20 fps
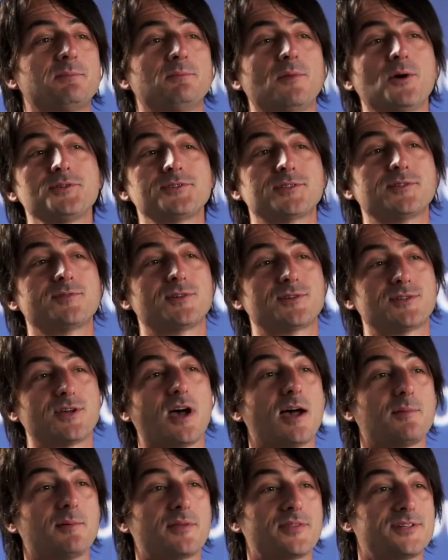most of their
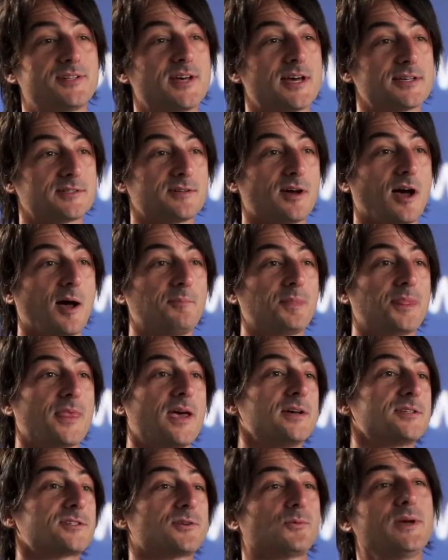time on the desktop,
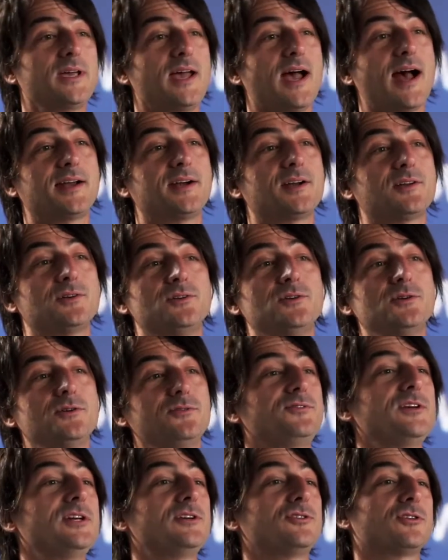so we added a new
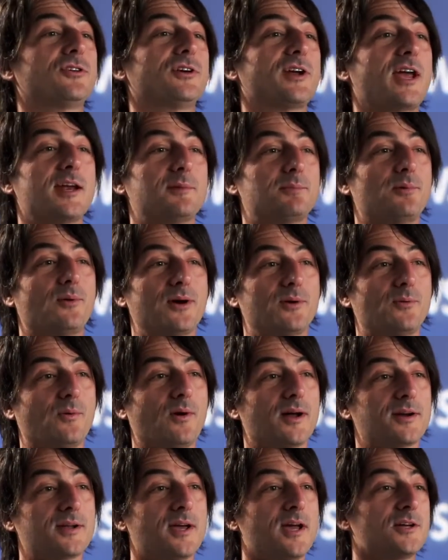feature in
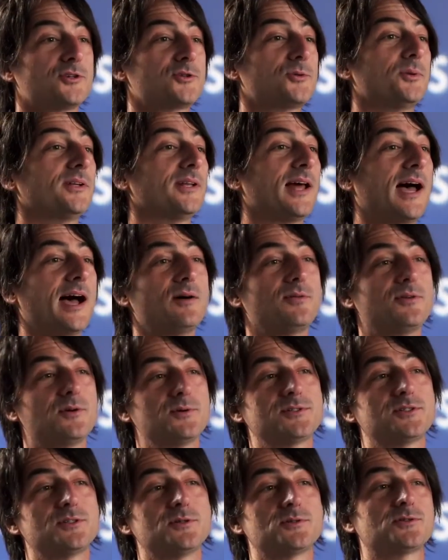8.1 to allow
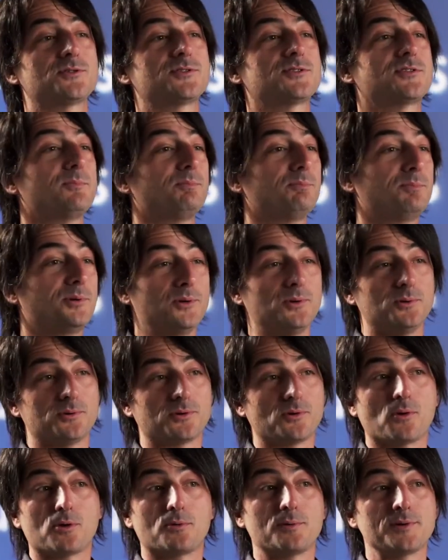those users to boot
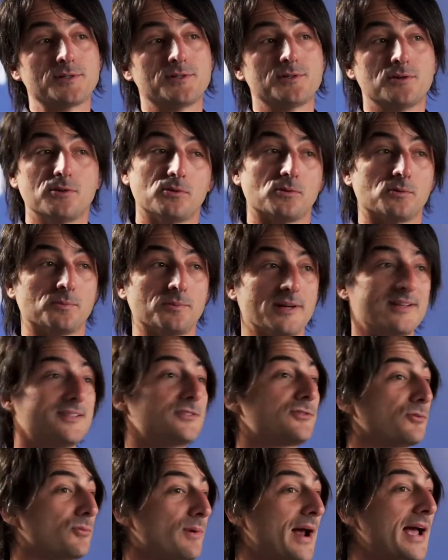or resume
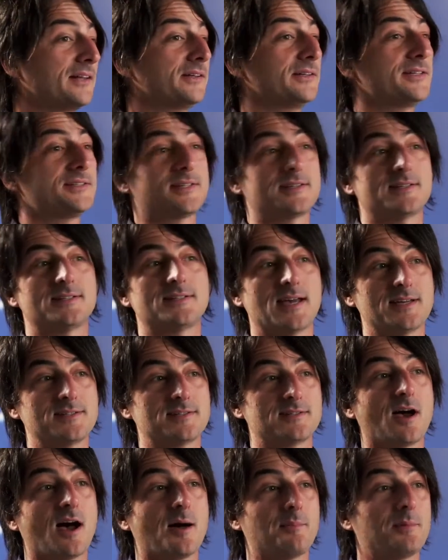directly to the
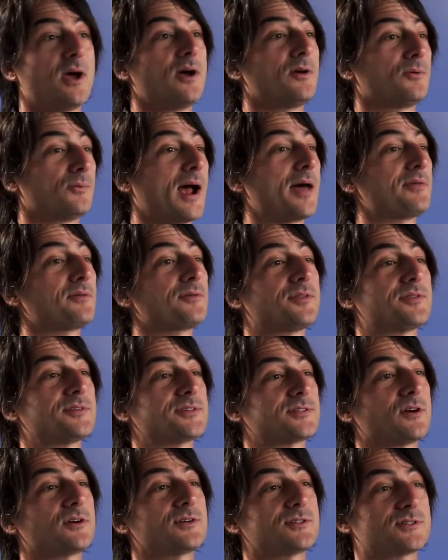desktop rather than the
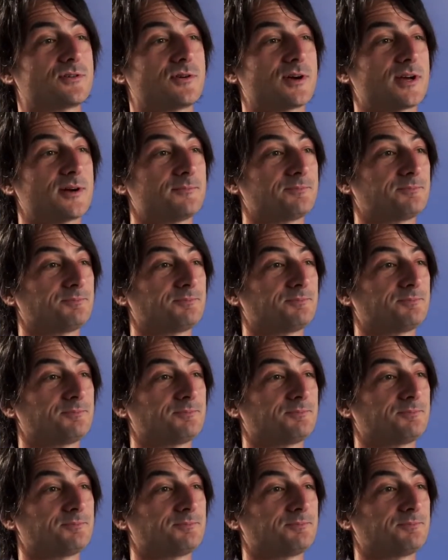start screen.